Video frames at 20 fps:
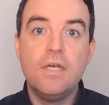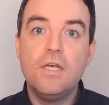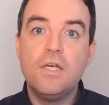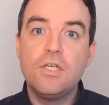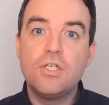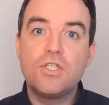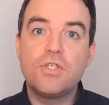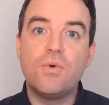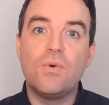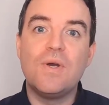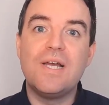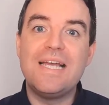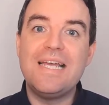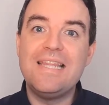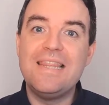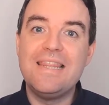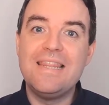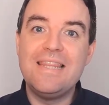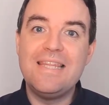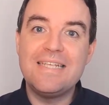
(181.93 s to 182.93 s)
So
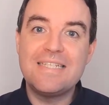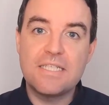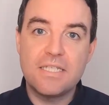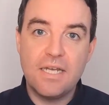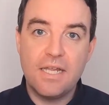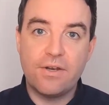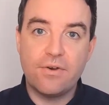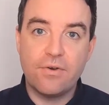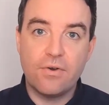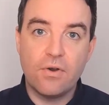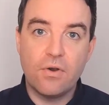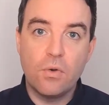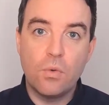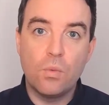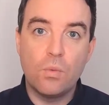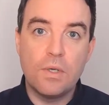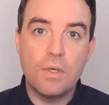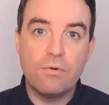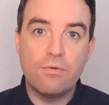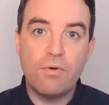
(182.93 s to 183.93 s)
in this letter,
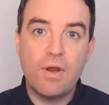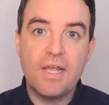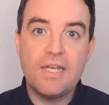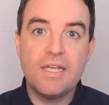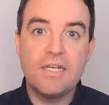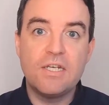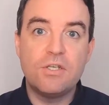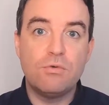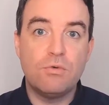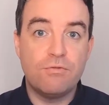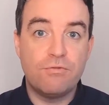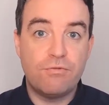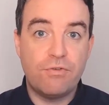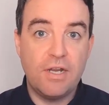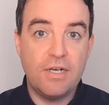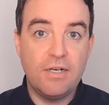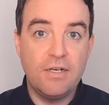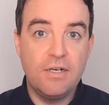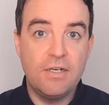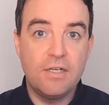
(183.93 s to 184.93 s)
we're writing to a
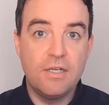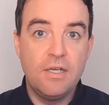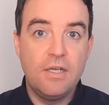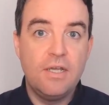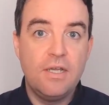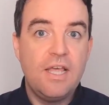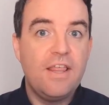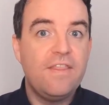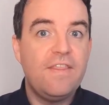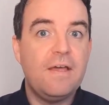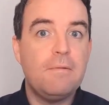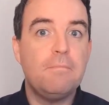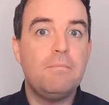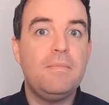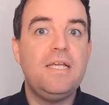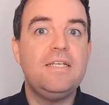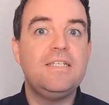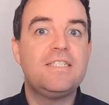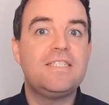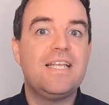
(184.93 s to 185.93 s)
friend. That
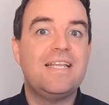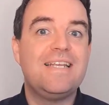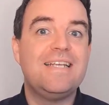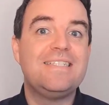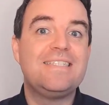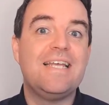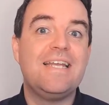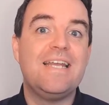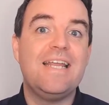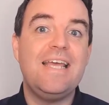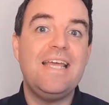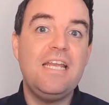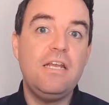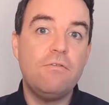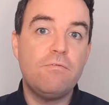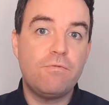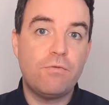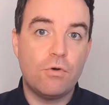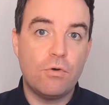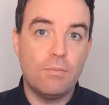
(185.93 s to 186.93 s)
means that it's an
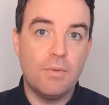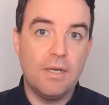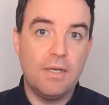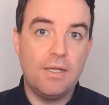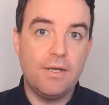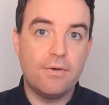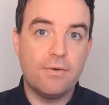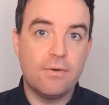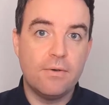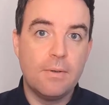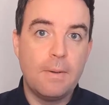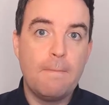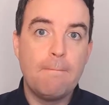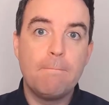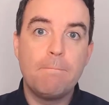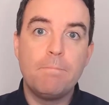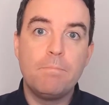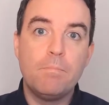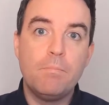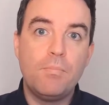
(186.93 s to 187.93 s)
informal letter.
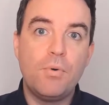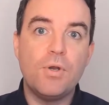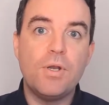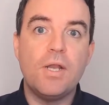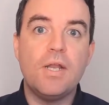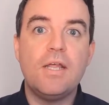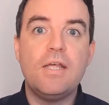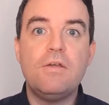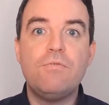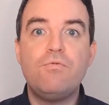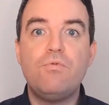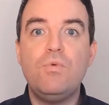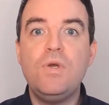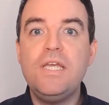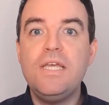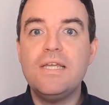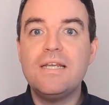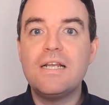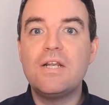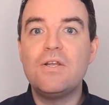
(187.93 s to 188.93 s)
But if we
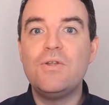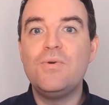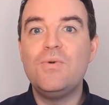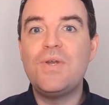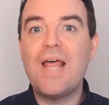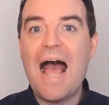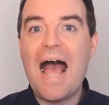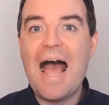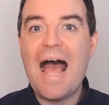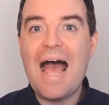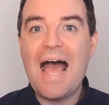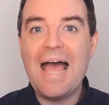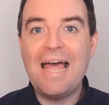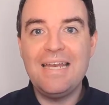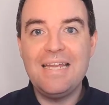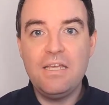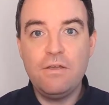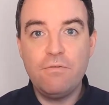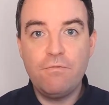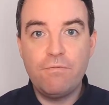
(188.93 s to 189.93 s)
include
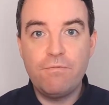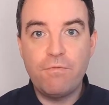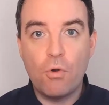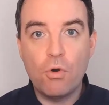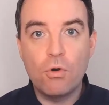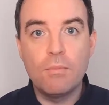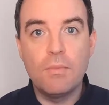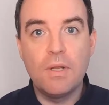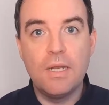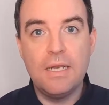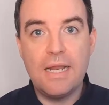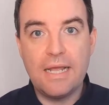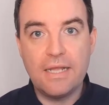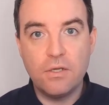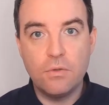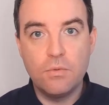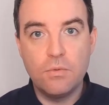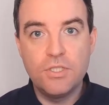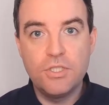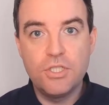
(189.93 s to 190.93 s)
any formal
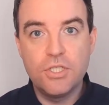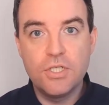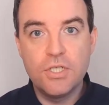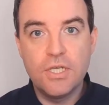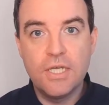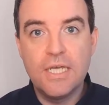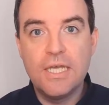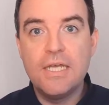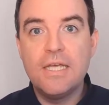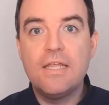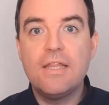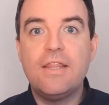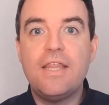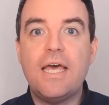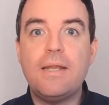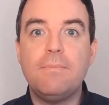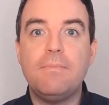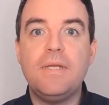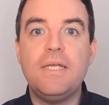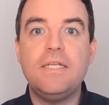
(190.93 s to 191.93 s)
language,
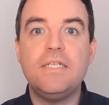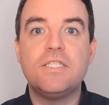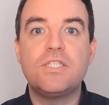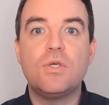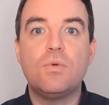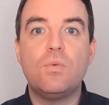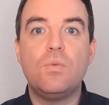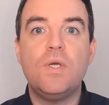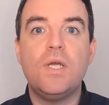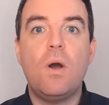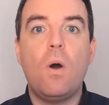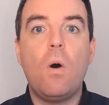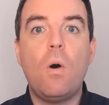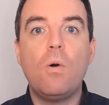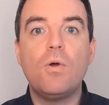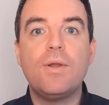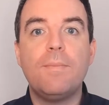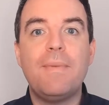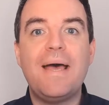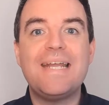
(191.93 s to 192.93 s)
that means we
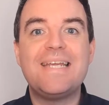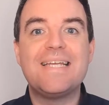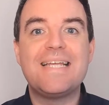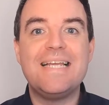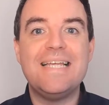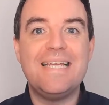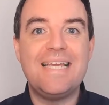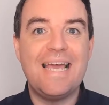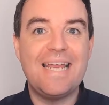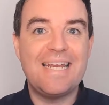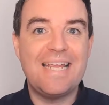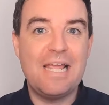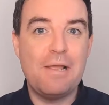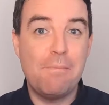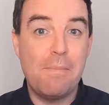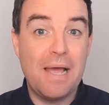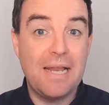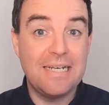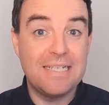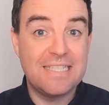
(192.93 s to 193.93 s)
automatically get a
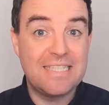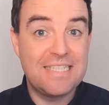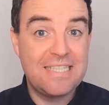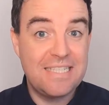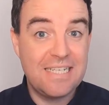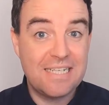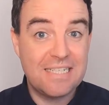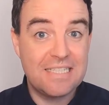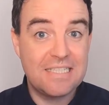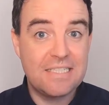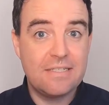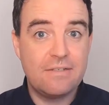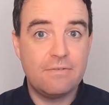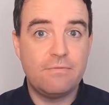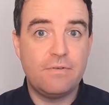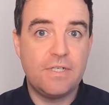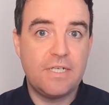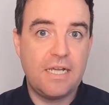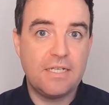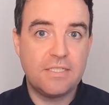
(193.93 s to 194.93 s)
band 6 for
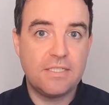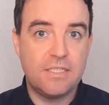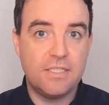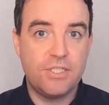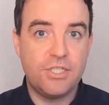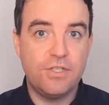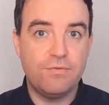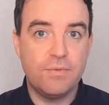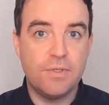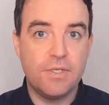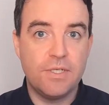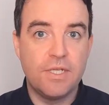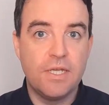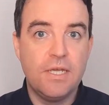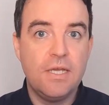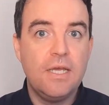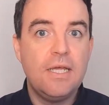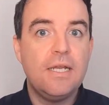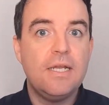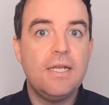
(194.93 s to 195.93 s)
task achievement.
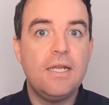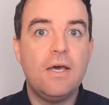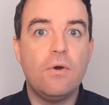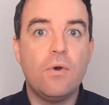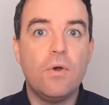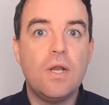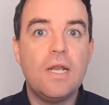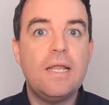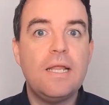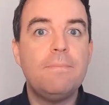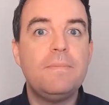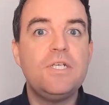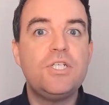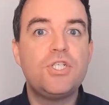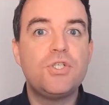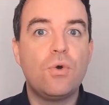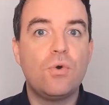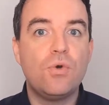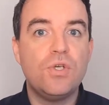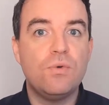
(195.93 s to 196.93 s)
Now, let me
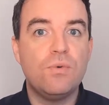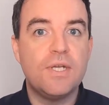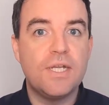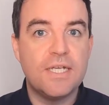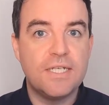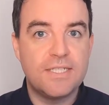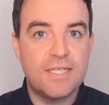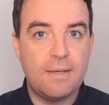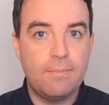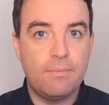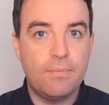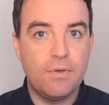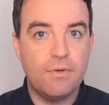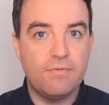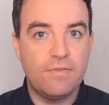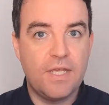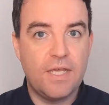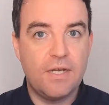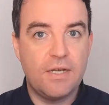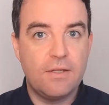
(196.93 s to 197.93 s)
show you an example of
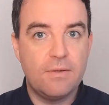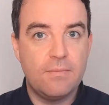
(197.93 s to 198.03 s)
that.